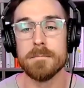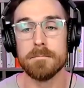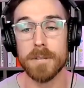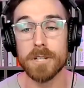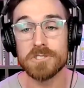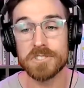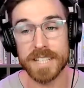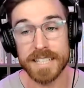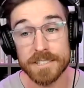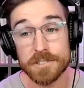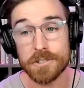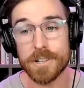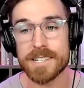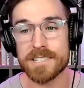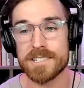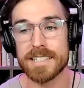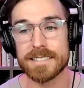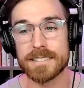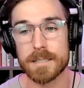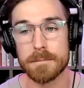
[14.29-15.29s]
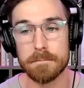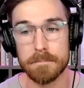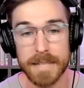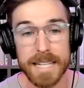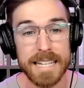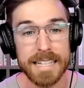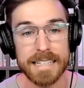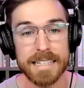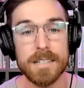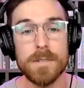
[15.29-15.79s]
Most interesting to
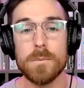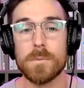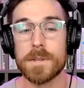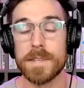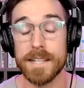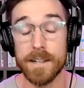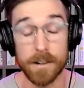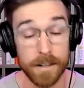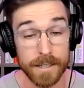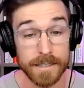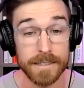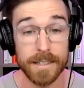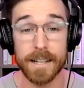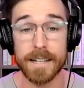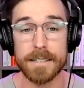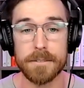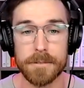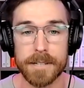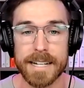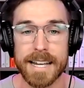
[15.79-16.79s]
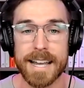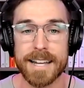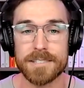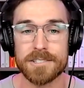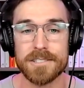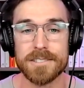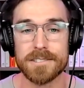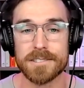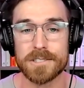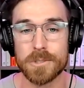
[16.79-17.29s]
me were the online
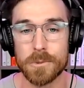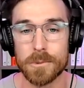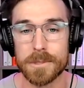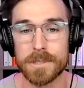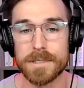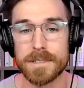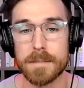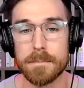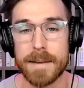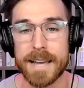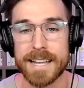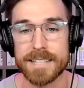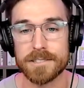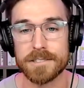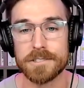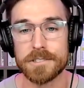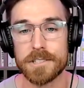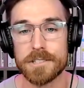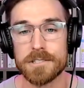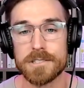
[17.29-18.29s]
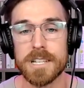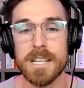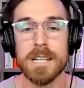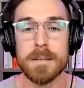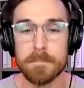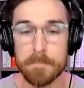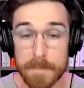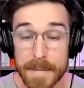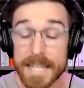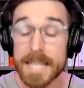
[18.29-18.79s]
reactions toward the passengers,
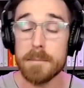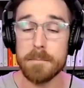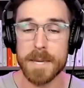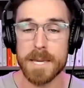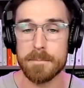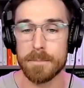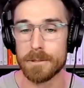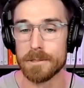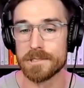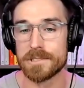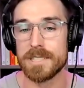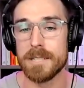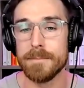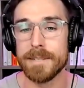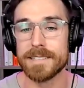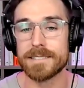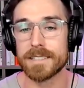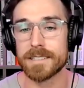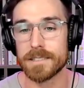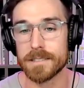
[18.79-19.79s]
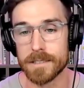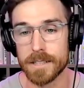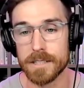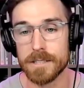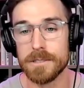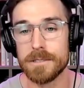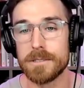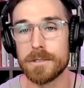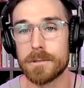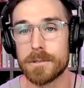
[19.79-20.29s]
many people seeming to
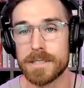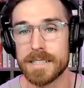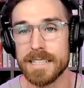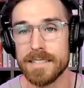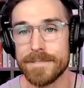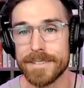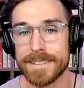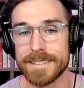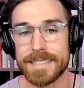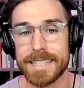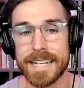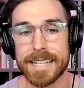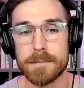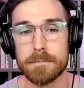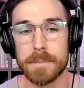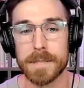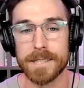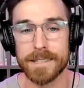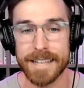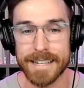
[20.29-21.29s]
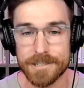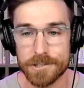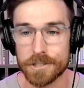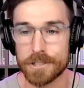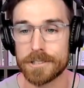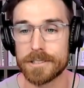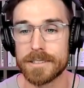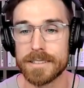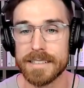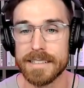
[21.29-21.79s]
gloat or even take
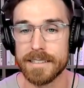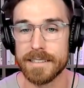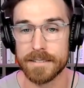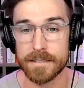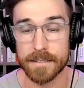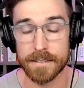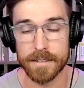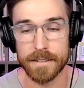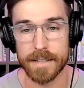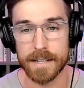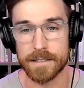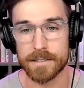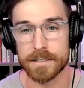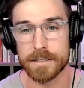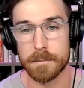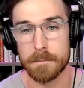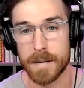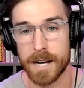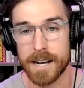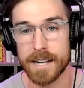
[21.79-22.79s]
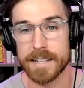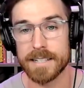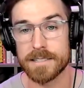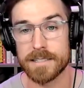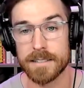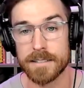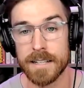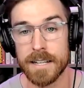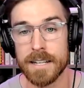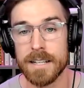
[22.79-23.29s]
pleasure in their demise.
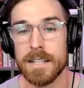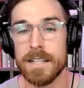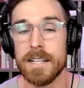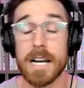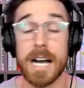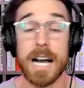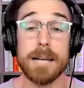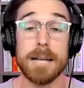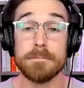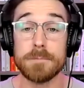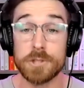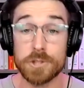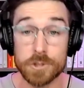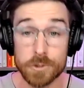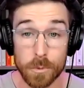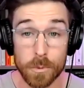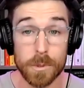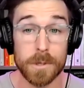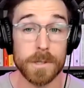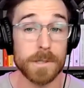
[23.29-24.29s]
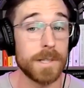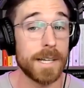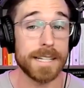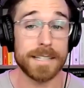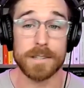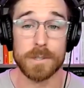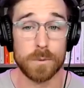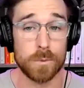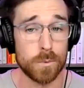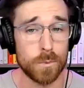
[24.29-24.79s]
And I'm sure,
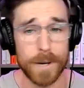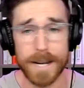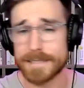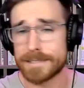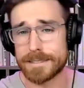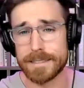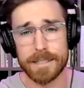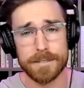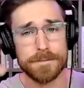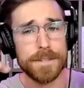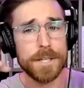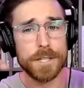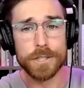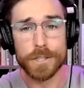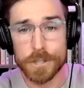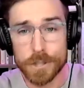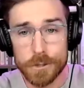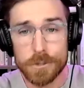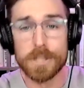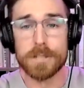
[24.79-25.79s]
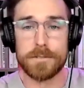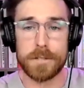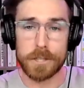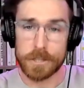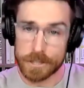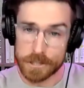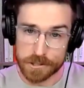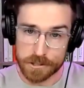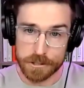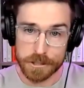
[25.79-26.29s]
like the rest of the
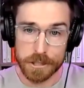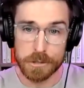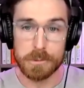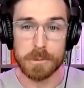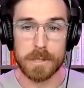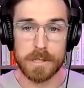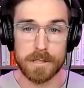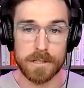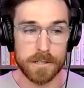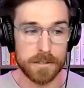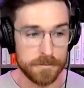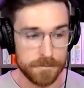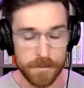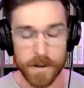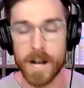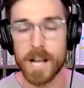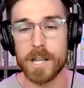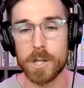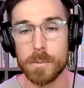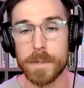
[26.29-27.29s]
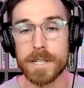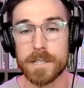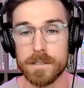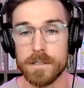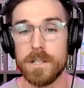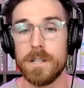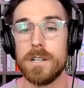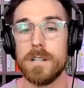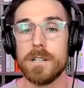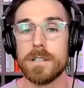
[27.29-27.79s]
universe, you were following
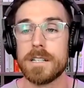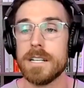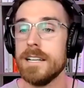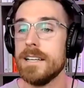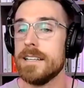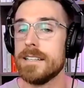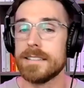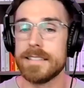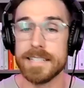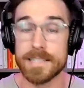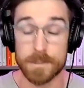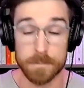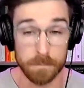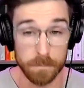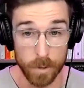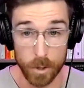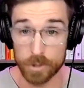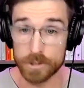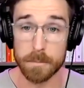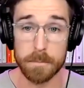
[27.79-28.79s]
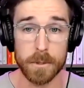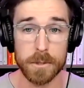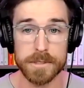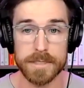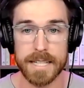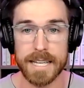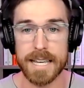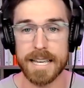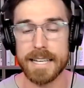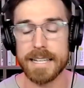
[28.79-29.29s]
along these multiple
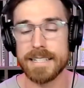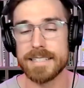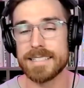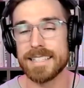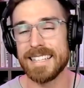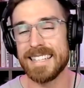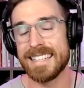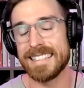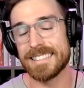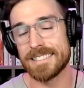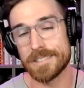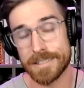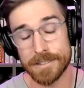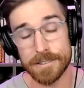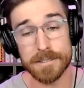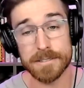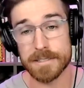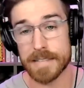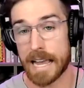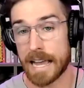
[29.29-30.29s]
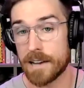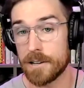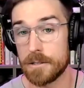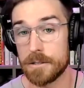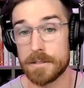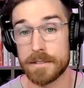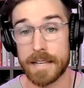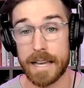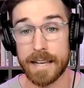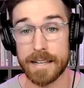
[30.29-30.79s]
days. It turns
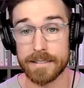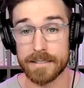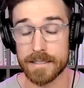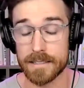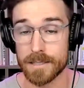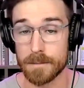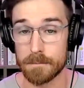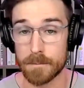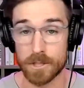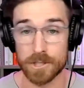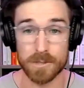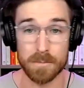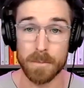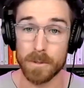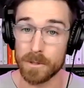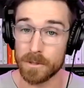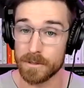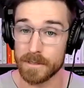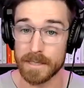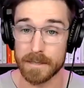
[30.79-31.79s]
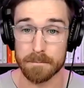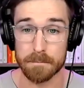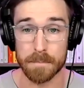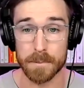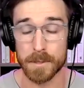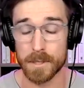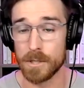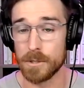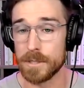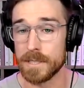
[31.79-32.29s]
out that the submersible
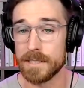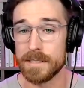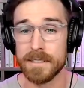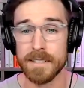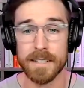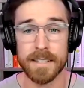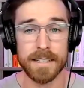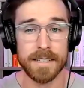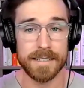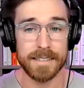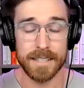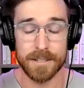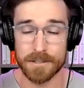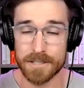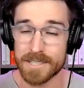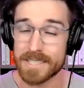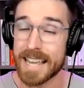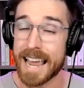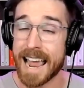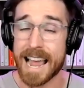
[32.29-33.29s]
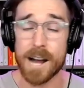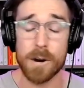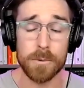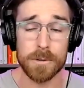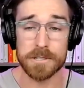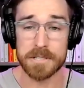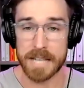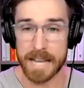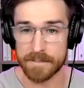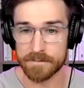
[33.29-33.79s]
imploded, you know, just
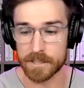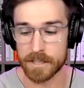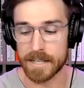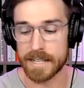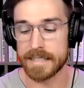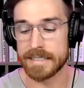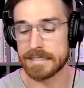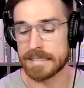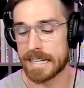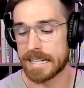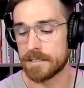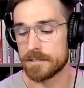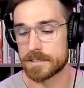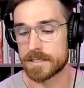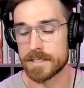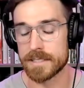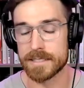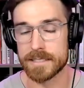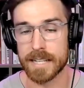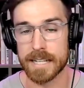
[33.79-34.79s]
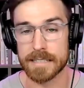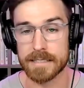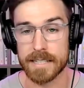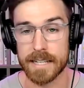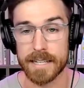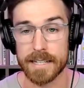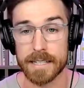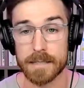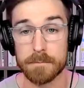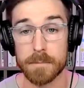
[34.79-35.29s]
hours after heading down to the
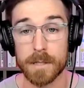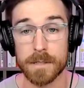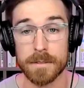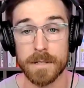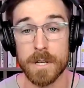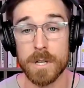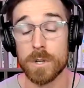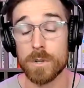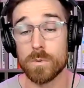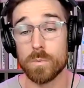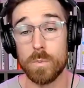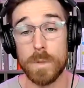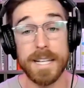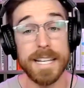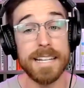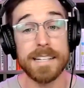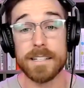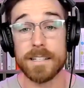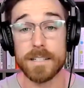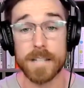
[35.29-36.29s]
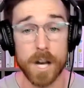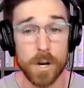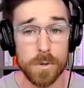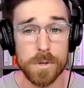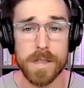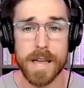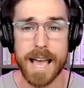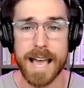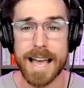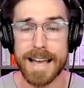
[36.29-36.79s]
Titanic. But we didn't know
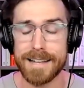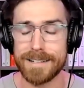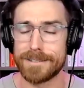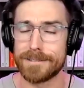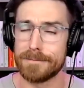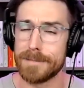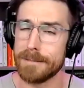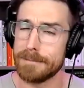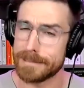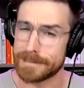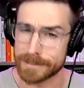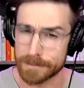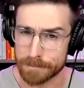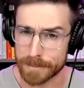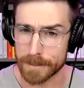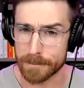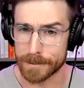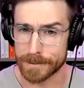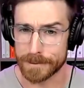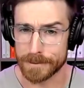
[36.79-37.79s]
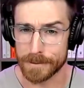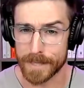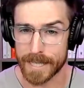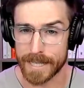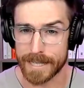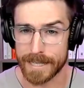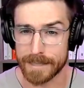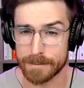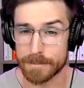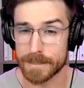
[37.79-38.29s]
that, or maybe some people knew
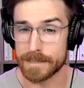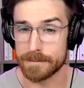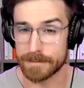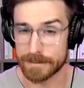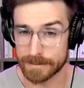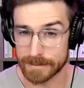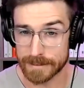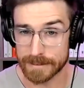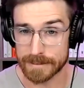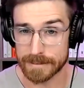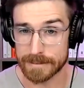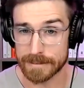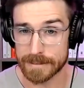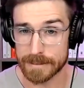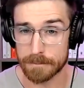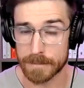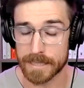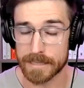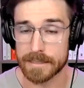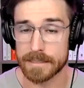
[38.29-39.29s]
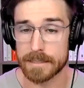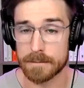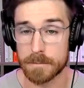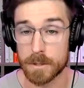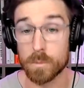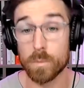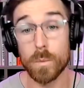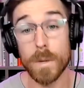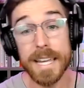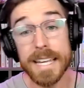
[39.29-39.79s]
that, but they weren't saying anything about it.
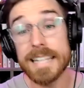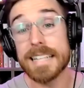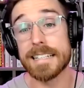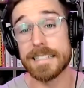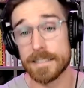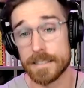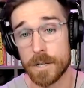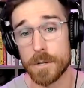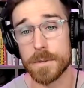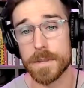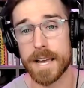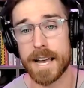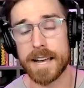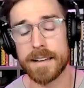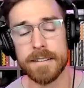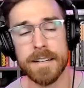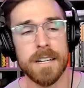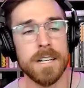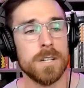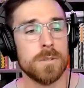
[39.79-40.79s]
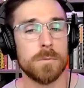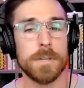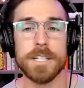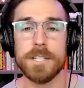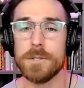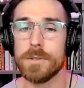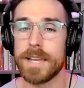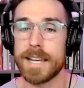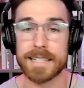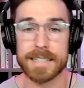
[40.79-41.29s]
But we didn't know that. We
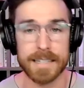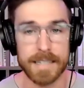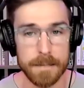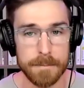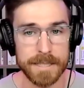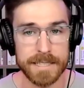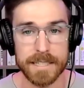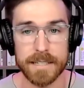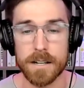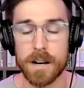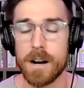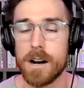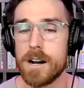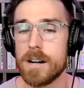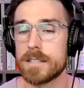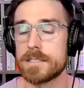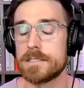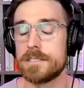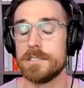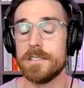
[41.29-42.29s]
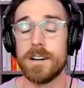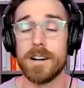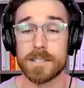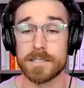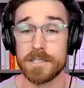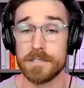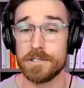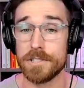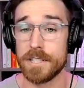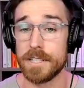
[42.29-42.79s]
knew they had limited
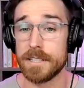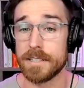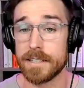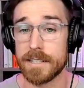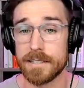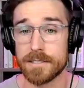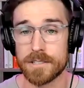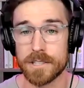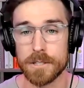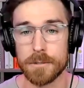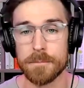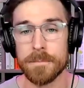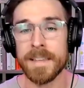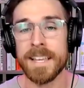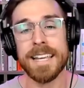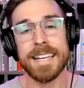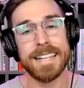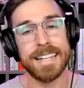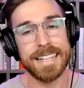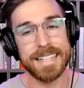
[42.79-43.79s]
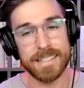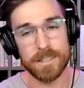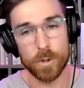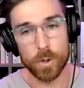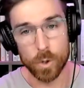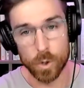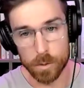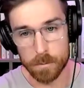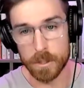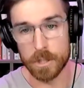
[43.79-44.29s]
oxygen. And so it
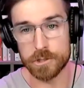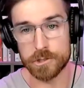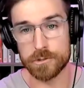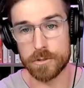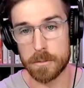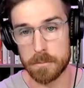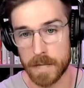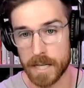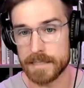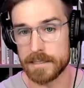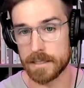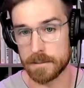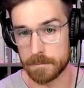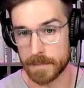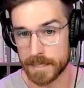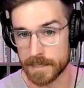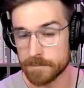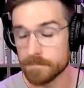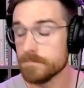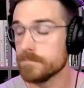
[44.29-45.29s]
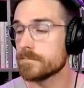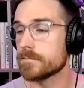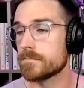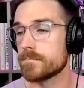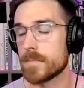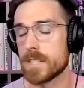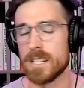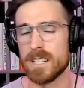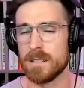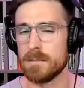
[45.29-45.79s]
almost reminded me,
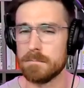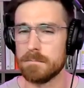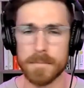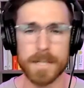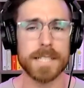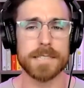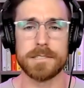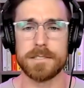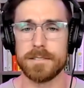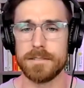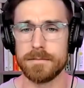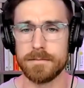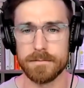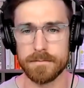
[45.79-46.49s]
much